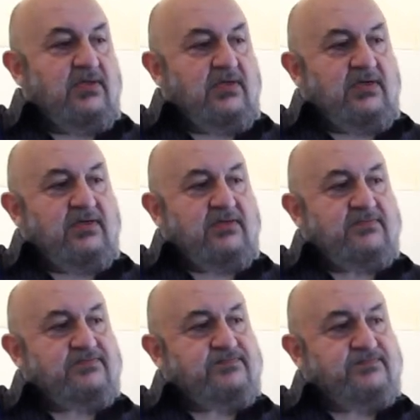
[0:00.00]

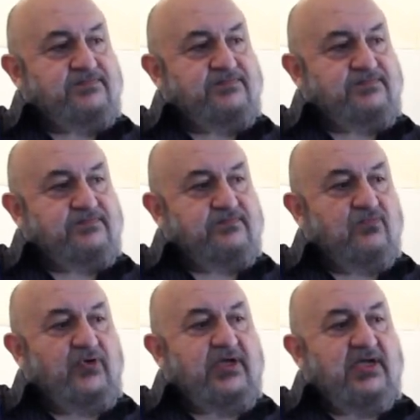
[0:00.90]
Um,
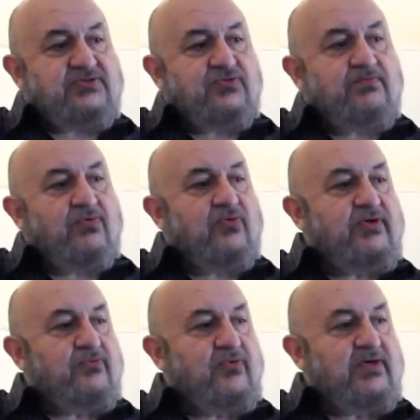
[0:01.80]
we got to a
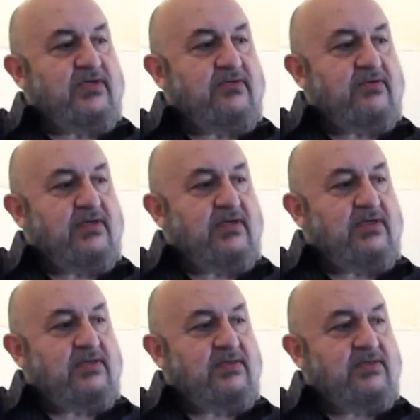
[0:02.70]
point where
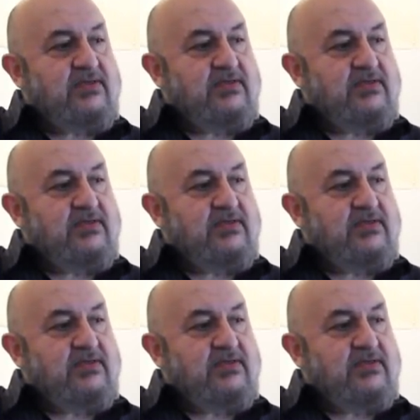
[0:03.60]
uh,